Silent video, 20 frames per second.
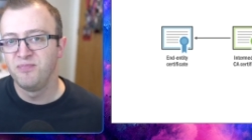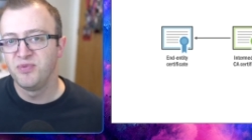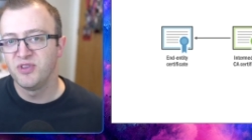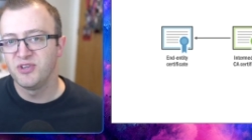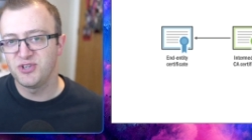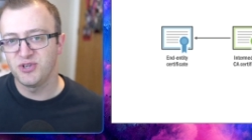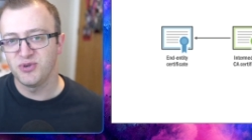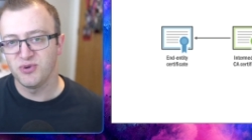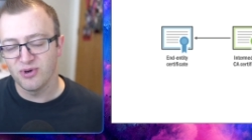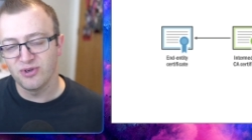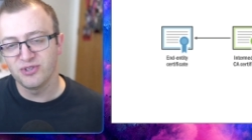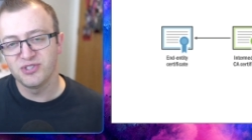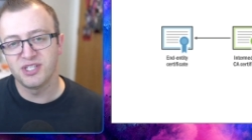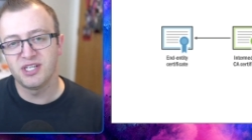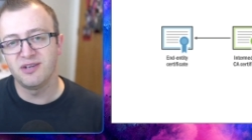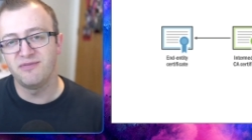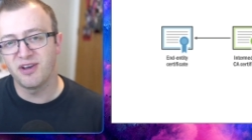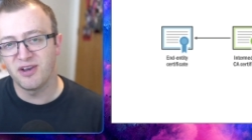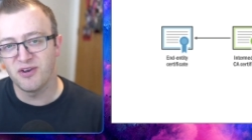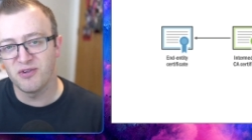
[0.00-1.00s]
to all
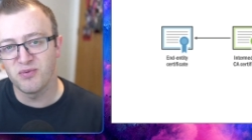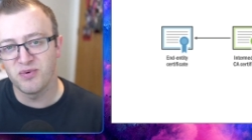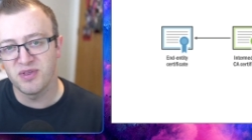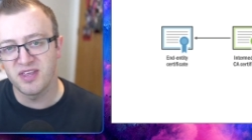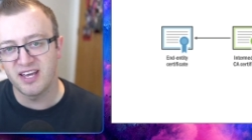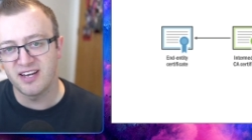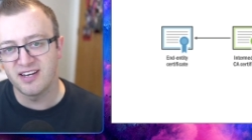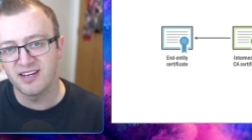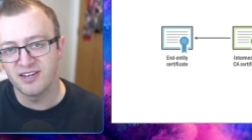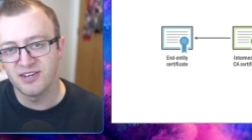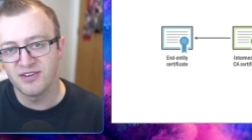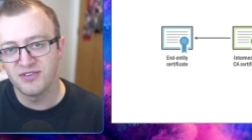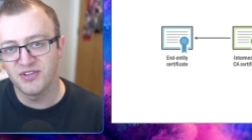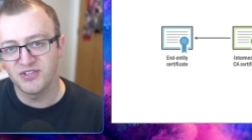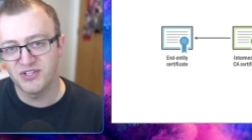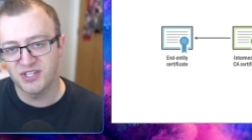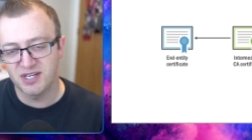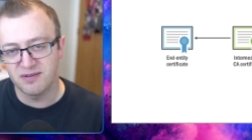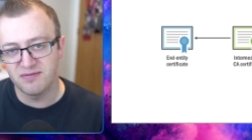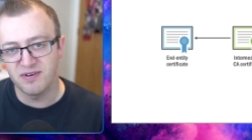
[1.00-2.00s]
certificates within the
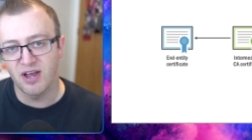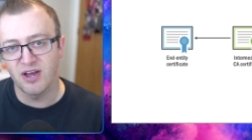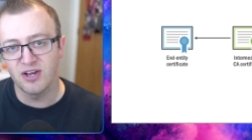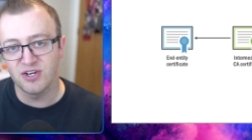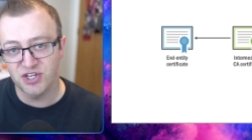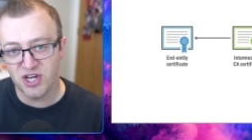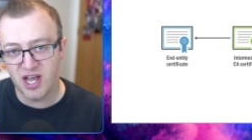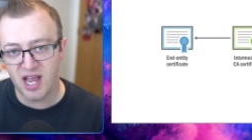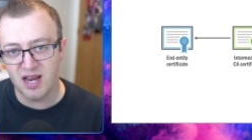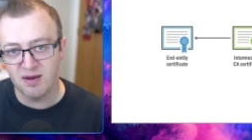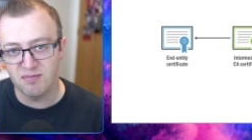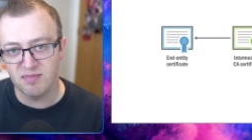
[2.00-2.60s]
certificate chain.